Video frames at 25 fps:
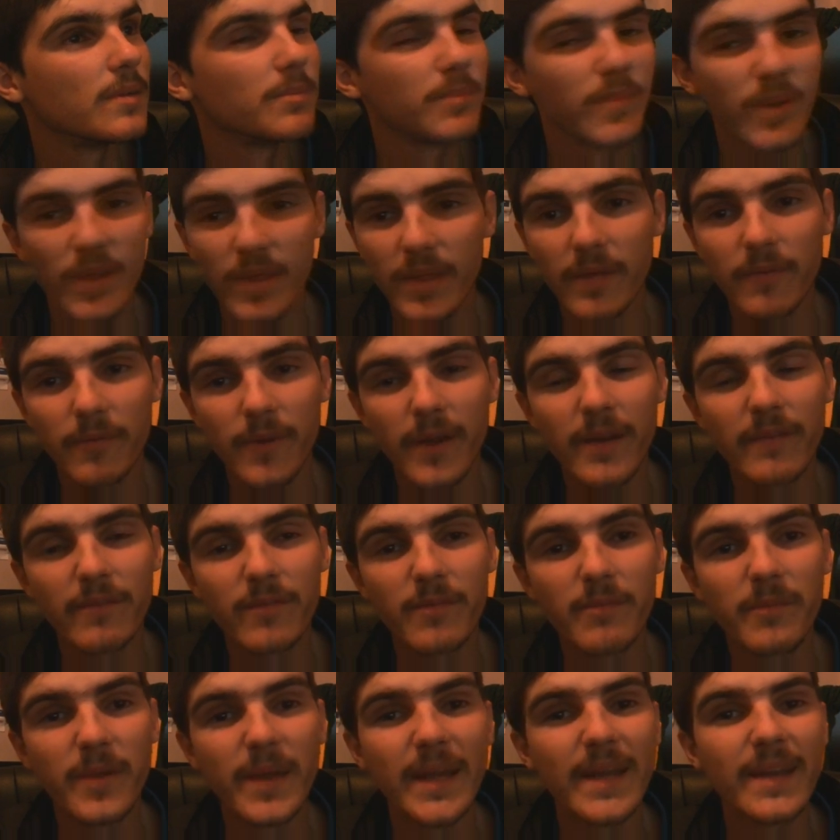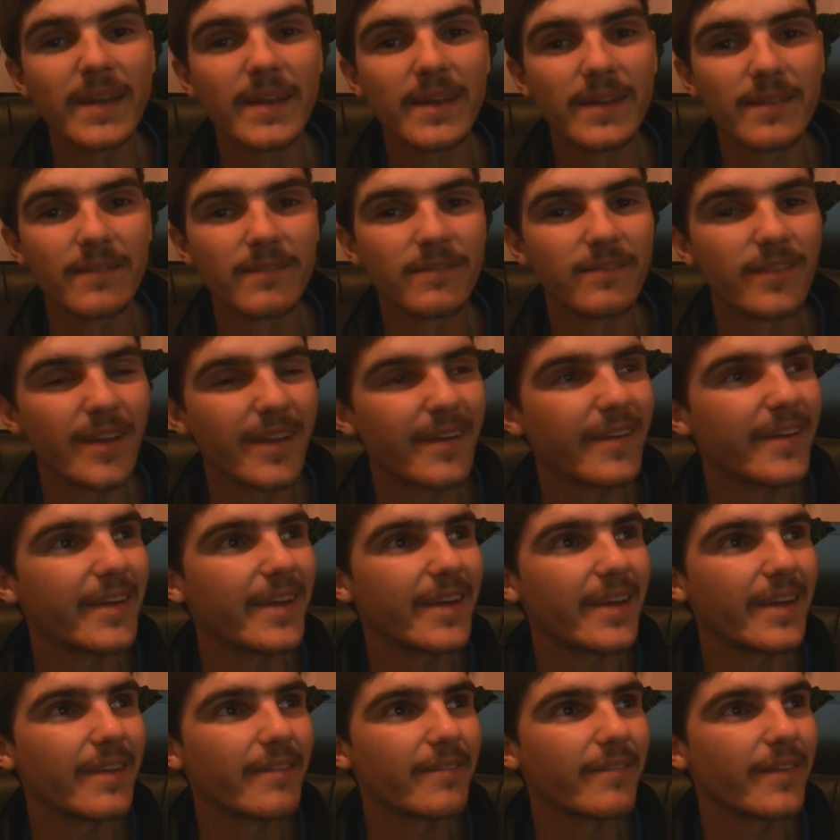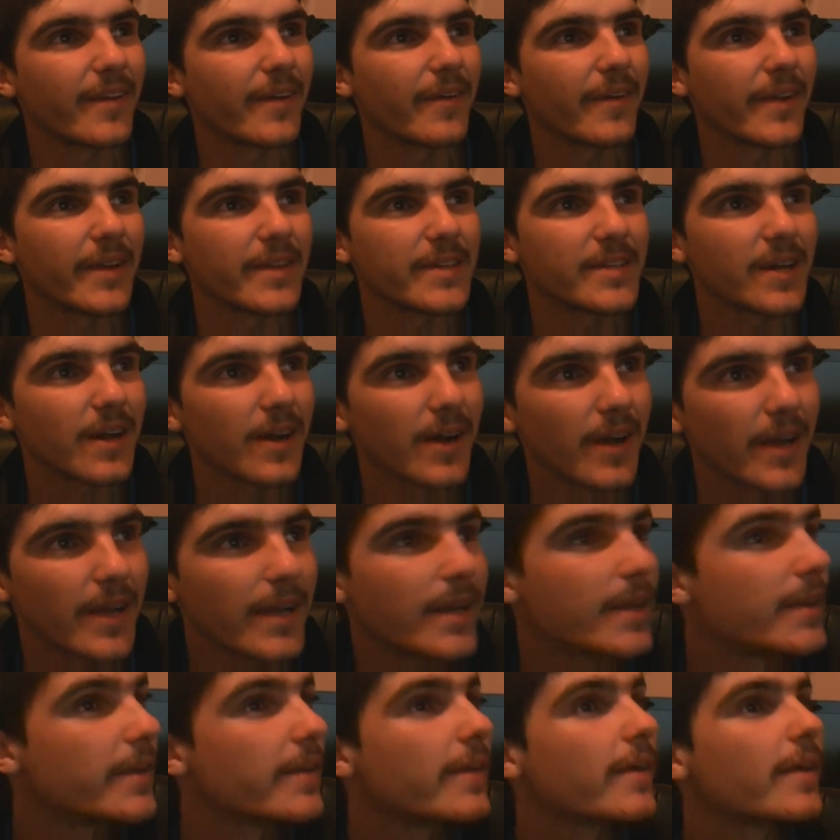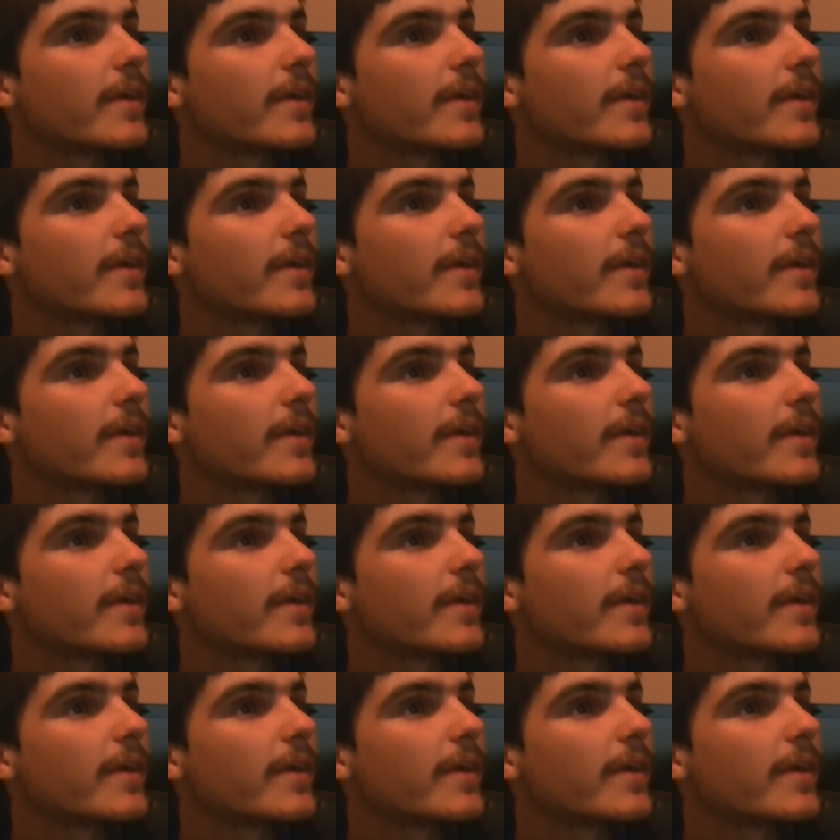They're red from being very, very tired.